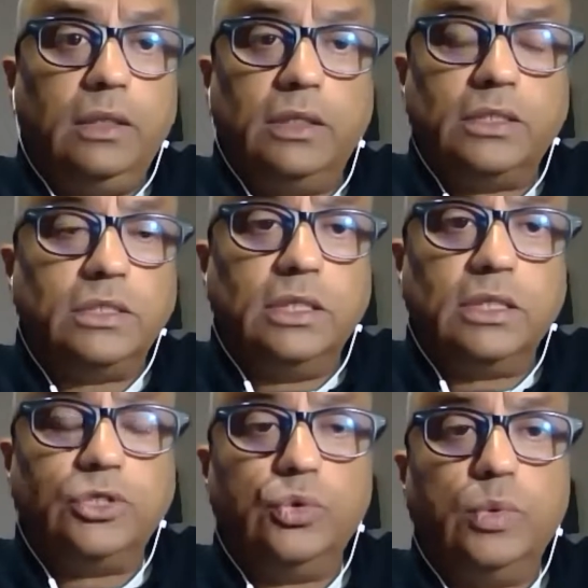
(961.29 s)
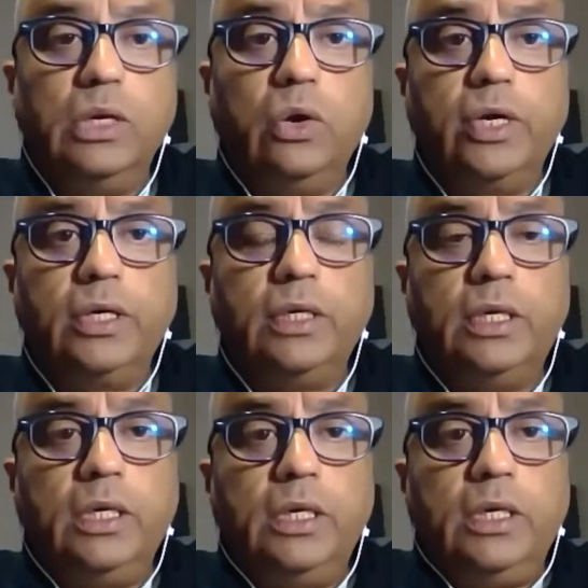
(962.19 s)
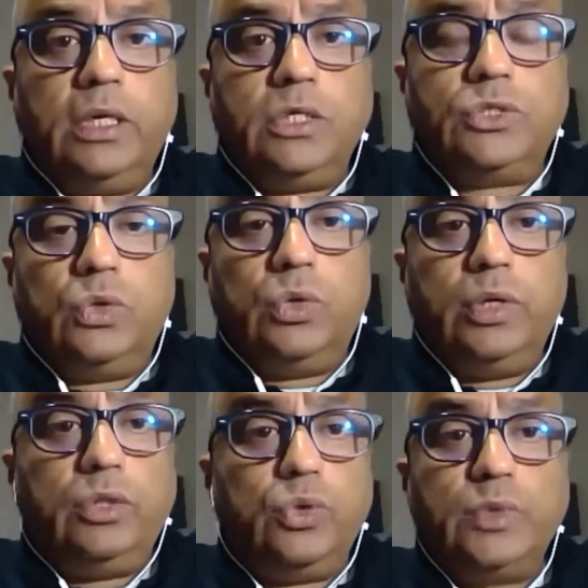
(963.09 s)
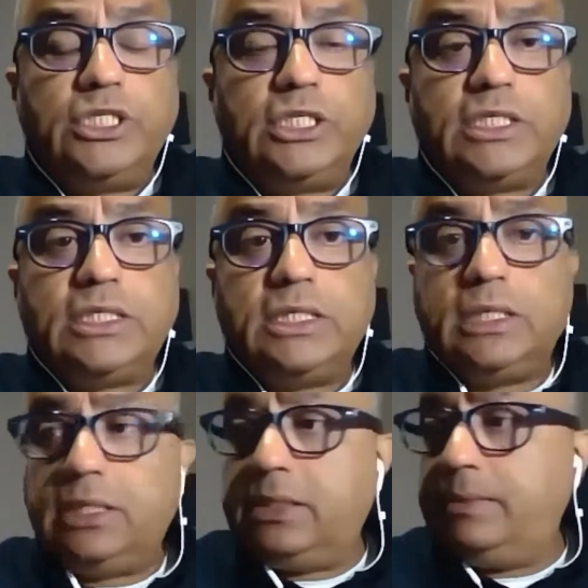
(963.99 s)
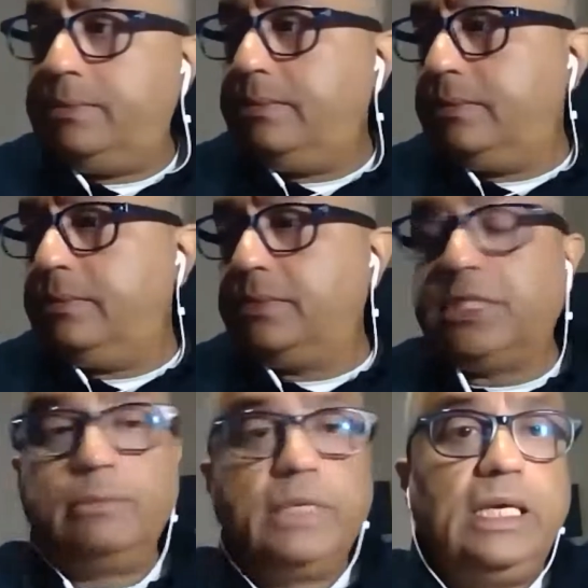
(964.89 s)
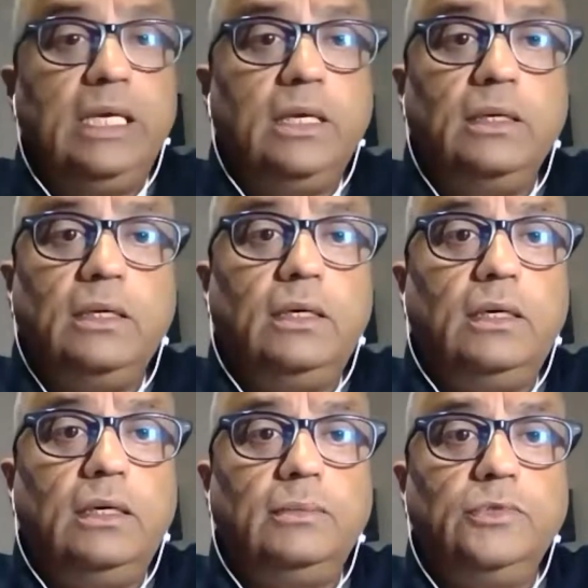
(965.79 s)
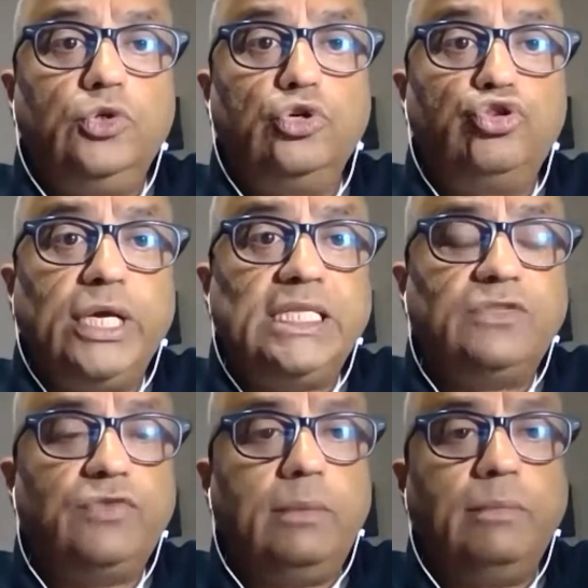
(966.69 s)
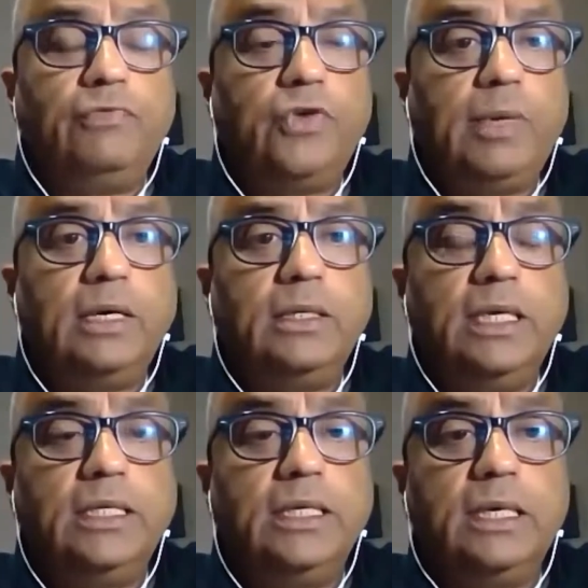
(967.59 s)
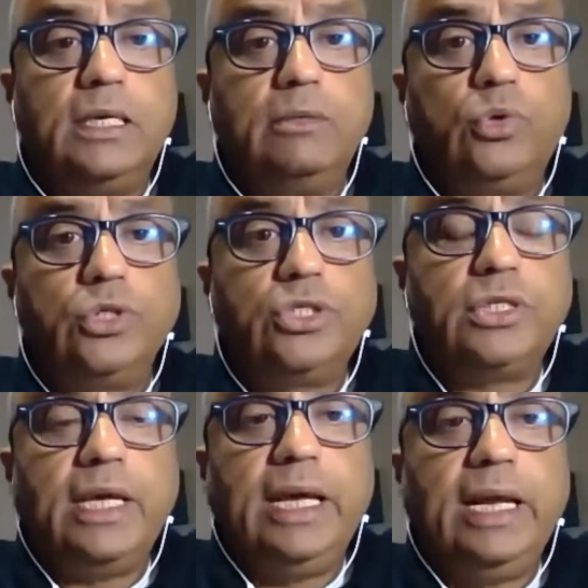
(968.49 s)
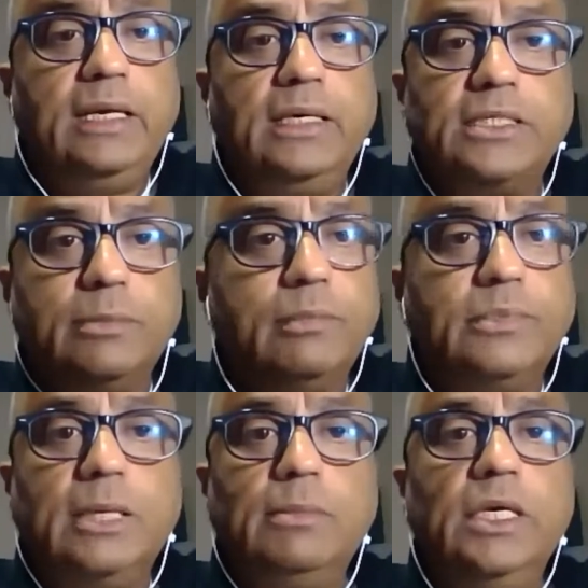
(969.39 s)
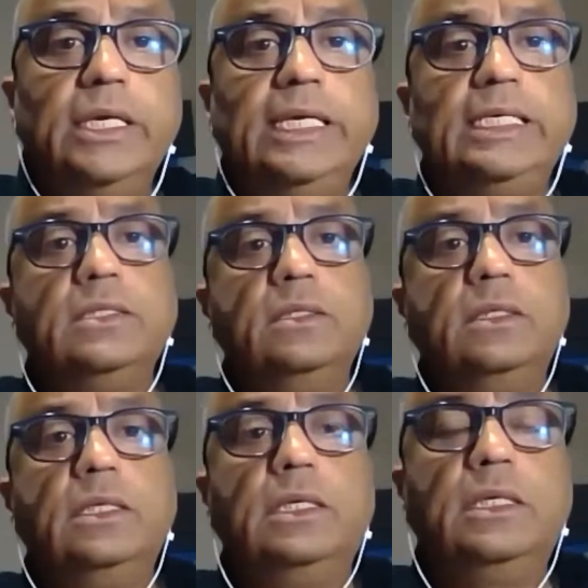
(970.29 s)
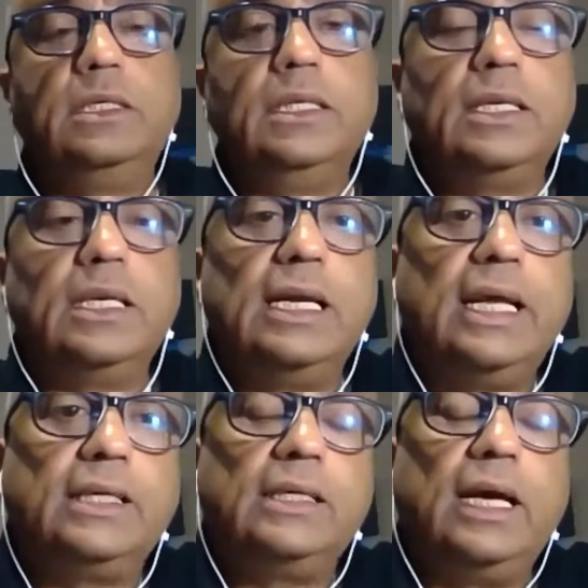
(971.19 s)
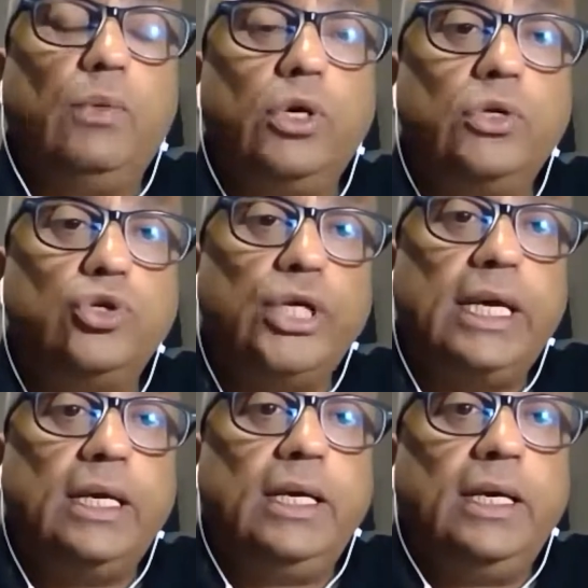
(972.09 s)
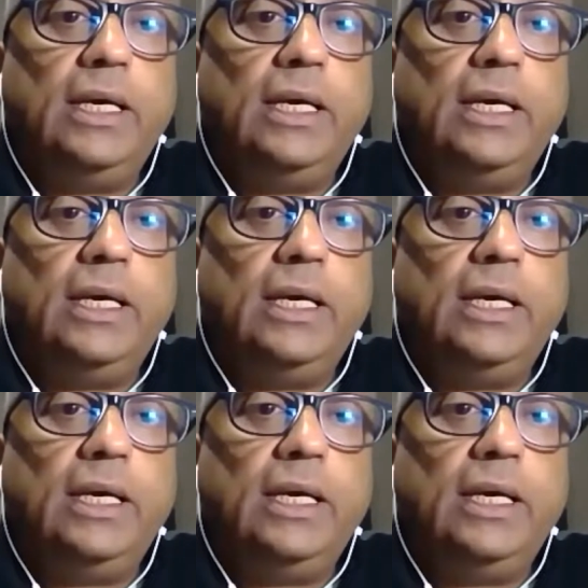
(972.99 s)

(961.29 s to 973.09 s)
in this in this new world order so those were just uh, some key uh, you know trends from from our internal reports and some some learnings that i'd like i wanted to share